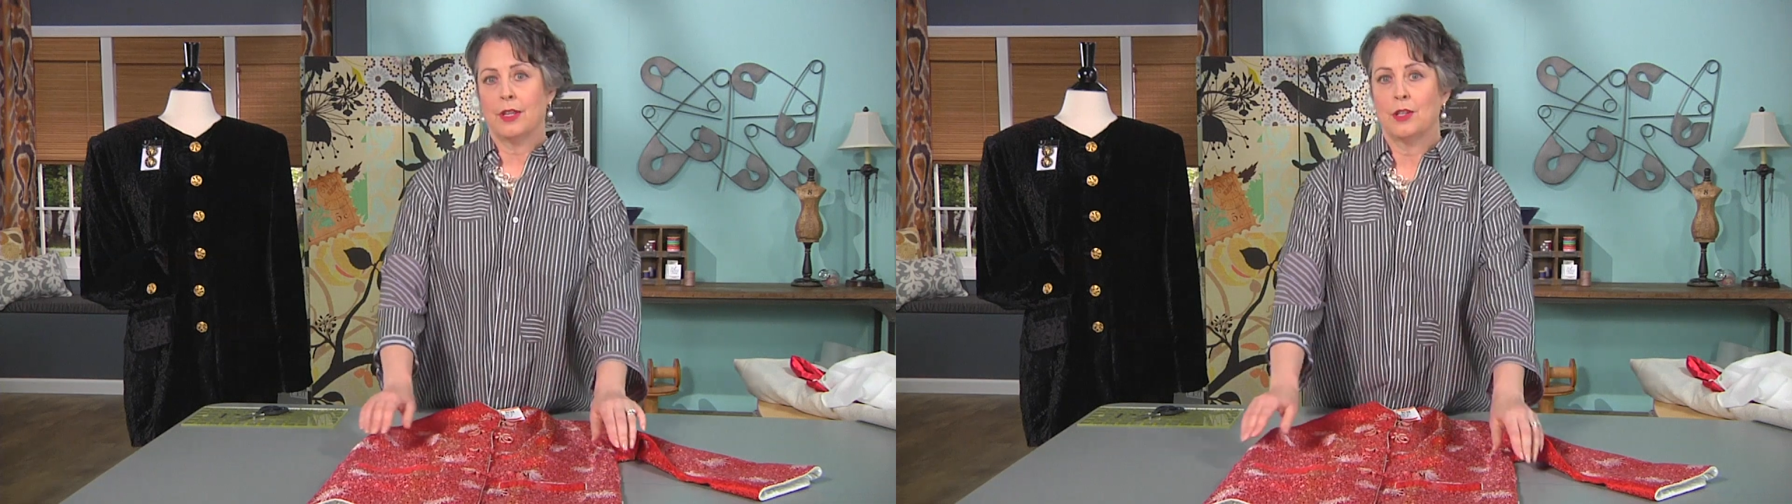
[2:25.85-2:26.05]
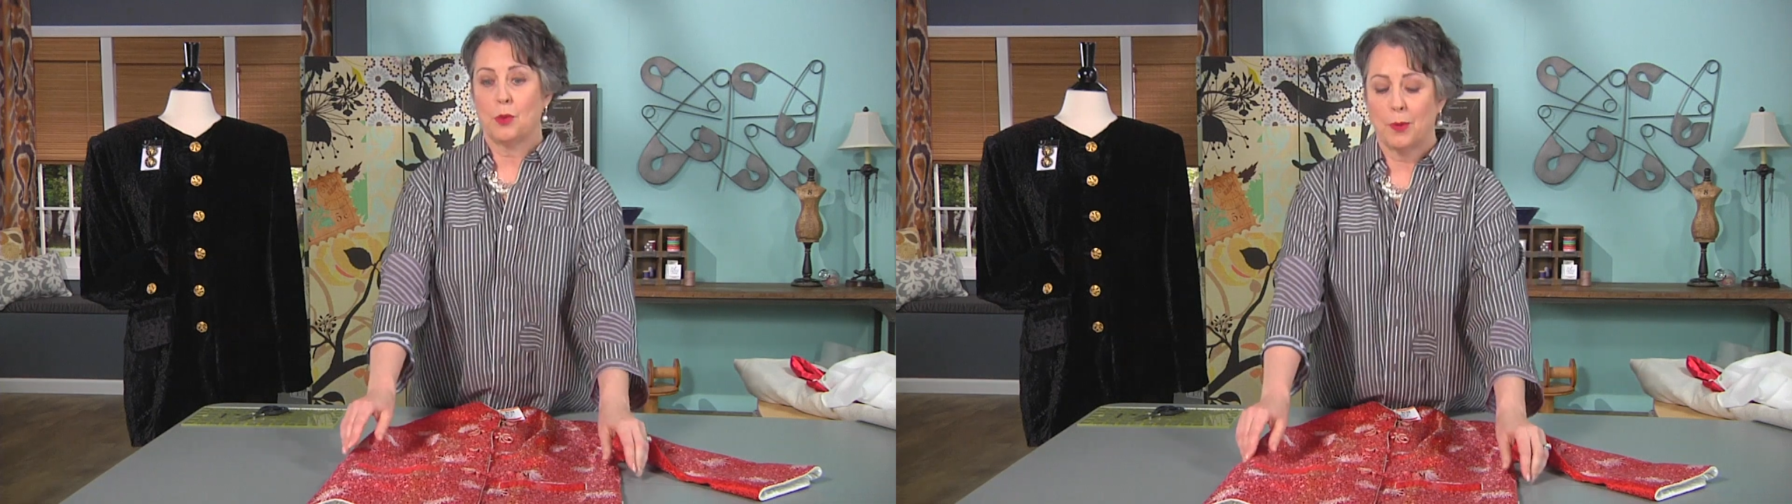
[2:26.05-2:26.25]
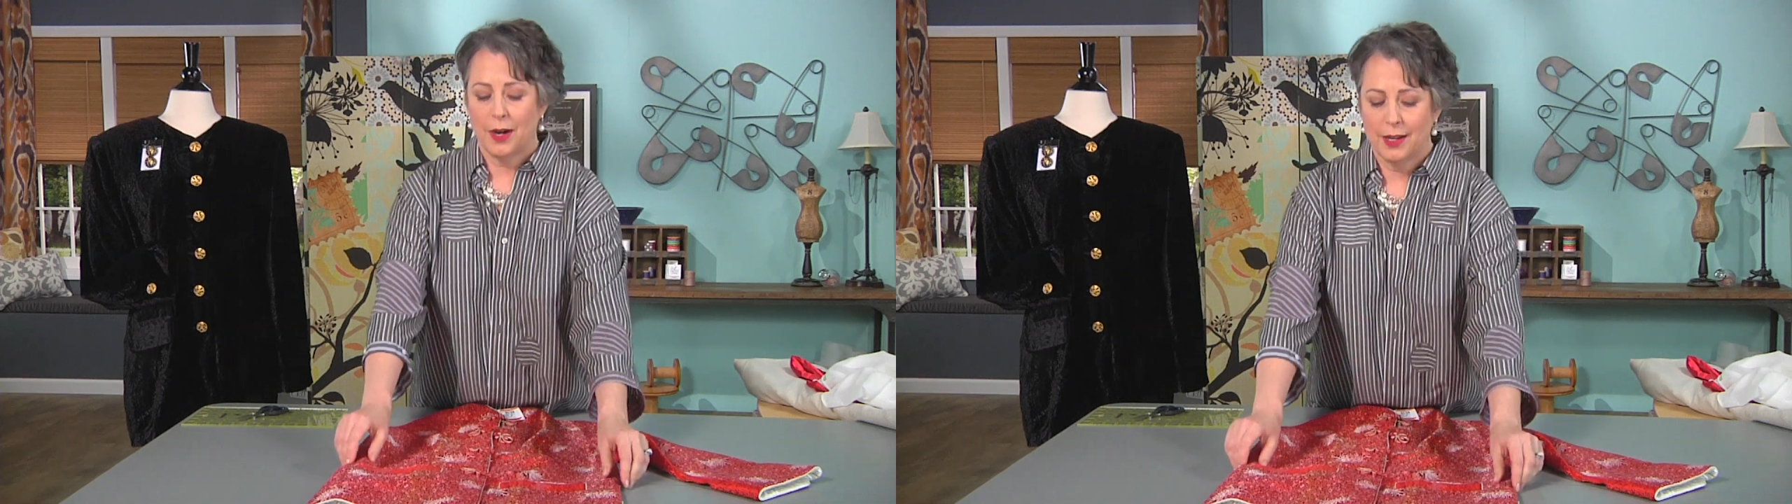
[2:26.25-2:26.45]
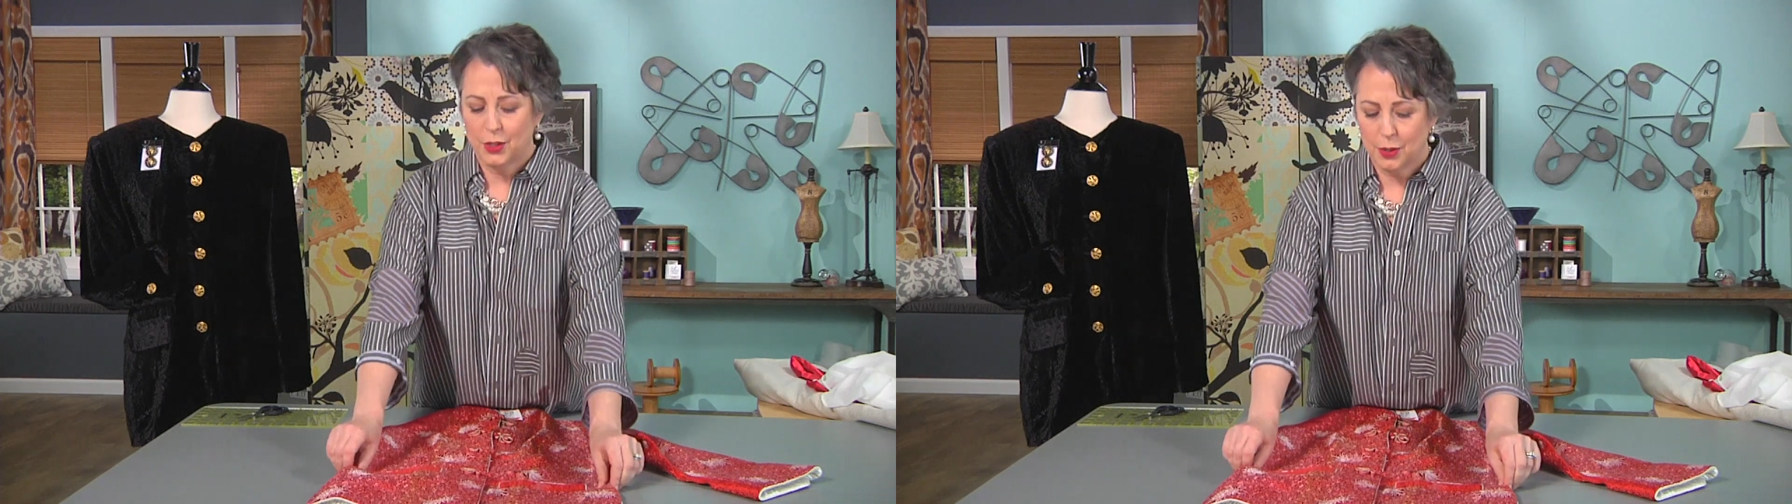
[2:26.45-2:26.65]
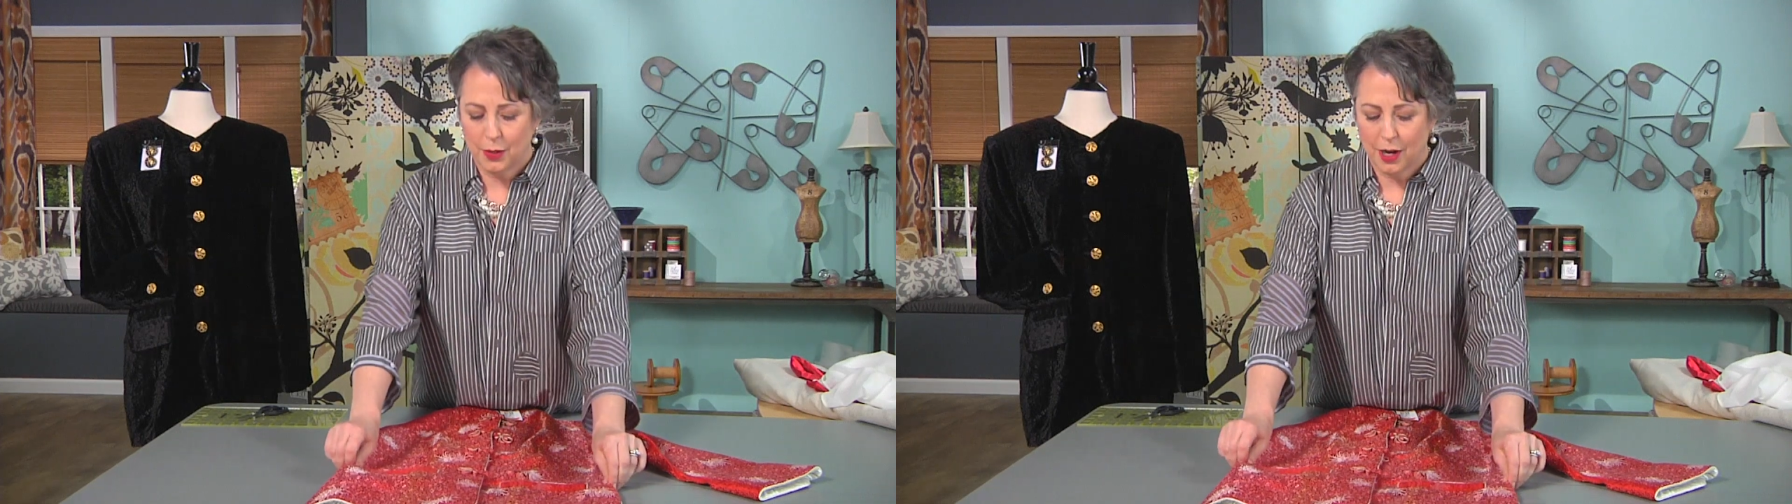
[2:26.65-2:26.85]

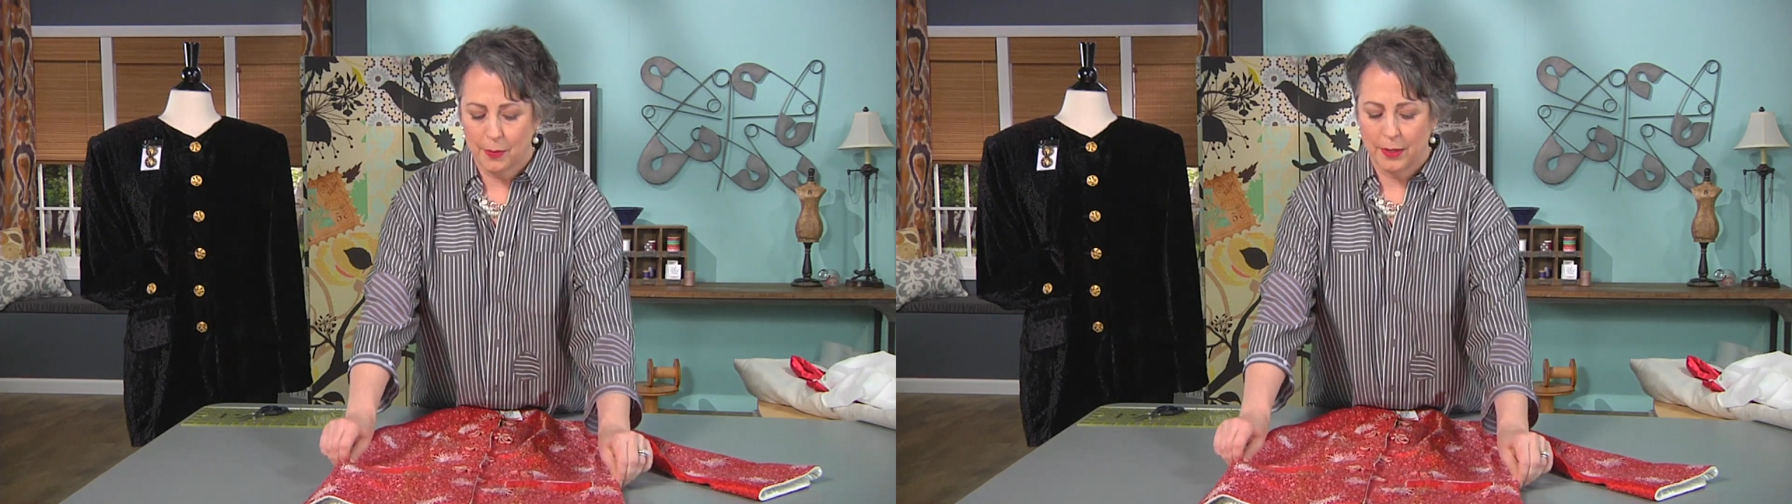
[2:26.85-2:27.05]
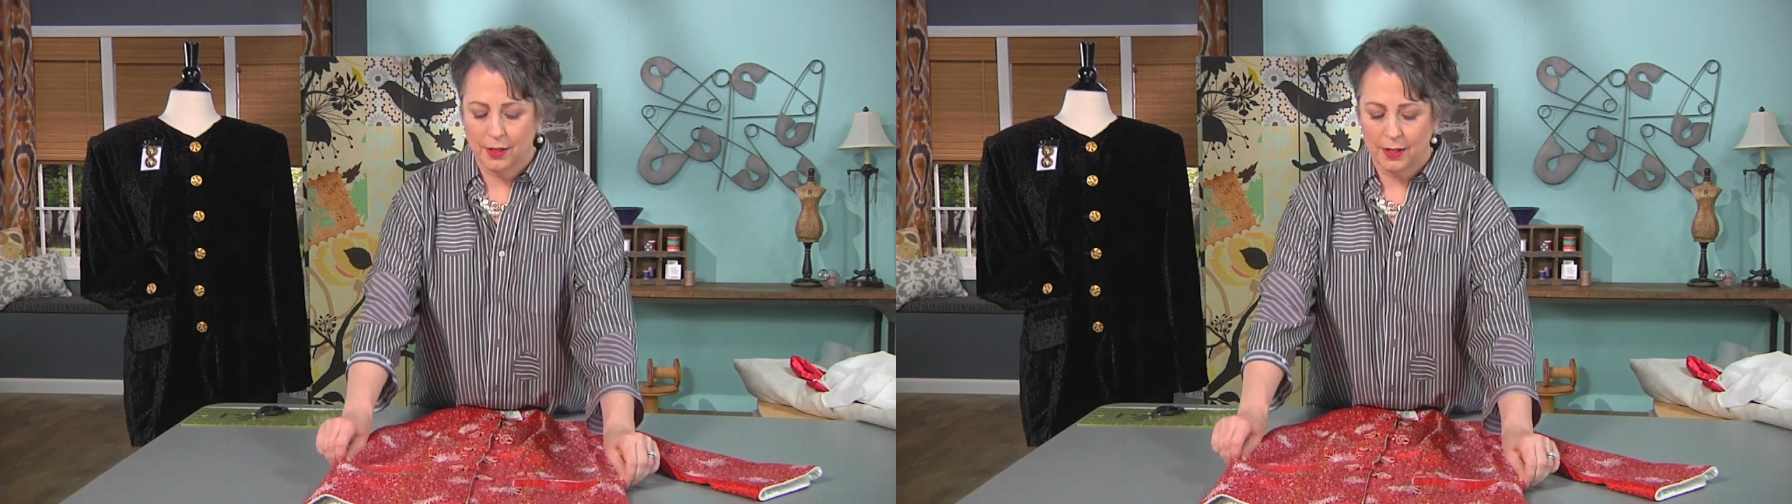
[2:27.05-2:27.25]
surprise to a garment